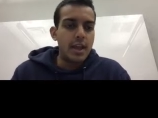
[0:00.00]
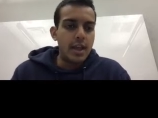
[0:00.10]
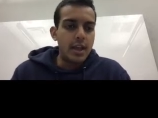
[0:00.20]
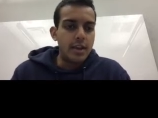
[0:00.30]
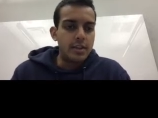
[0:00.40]

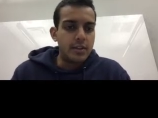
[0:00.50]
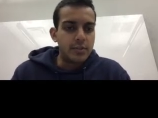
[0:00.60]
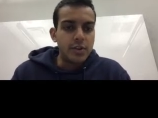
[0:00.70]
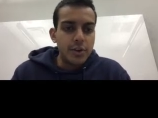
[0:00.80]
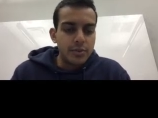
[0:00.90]
And it's
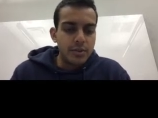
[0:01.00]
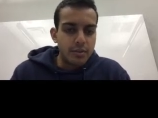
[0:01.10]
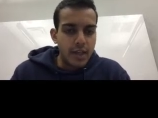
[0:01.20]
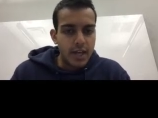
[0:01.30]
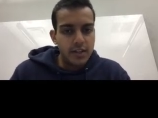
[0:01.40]
known
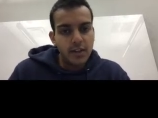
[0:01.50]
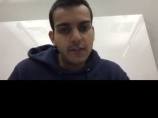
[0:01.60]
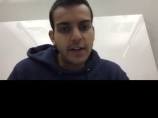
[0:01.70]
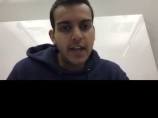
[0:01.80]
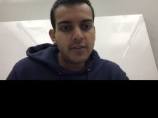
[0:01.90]
that if
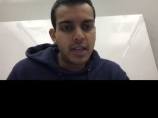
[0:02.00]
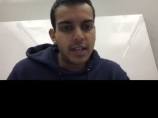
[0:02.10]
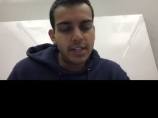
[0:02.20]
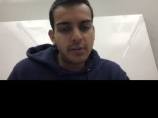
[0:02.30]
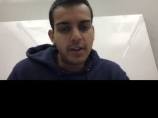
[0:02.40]
I have a
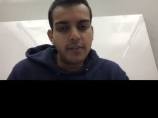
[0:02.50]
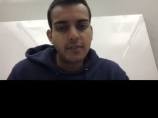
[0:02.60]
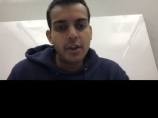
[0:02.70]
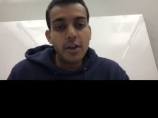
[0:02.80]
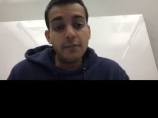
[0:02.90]
Cayley graph
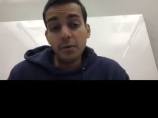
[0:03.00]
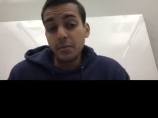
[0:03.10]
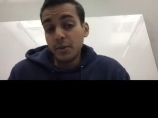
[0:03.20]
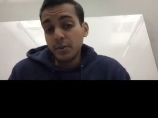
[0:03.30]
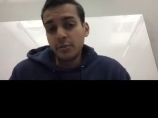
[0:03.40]
for an
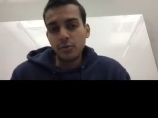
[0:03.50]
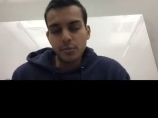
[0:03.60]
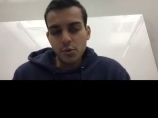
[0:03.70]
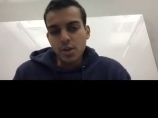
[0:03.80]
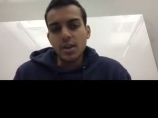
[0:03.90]
abelian group
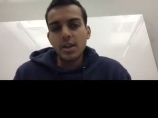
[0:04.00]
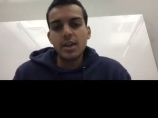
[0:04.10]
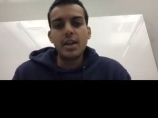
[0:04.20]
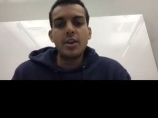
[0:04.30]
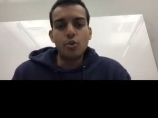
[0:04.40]
G
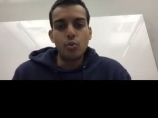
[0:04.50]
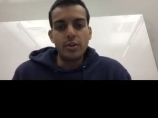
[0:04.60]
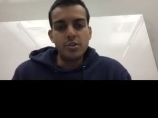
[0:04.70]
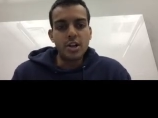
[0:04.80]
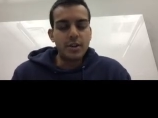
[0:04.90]

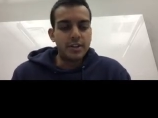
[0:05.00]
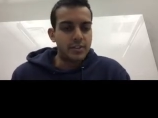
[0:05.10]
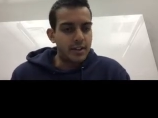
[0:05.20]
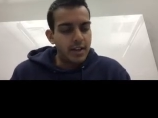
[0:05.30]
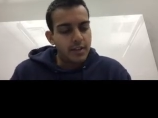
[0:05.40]
with generating
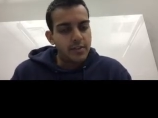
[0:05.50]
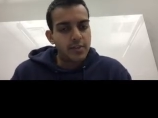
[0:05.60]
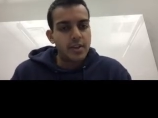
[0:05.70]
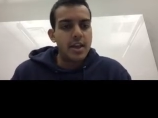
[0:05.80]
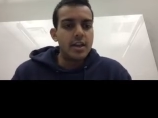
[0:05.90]
set S,
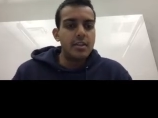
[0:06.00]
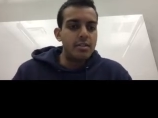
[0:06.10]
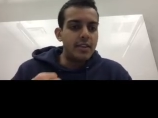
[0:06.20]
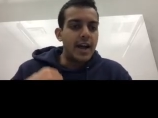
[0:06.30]
then the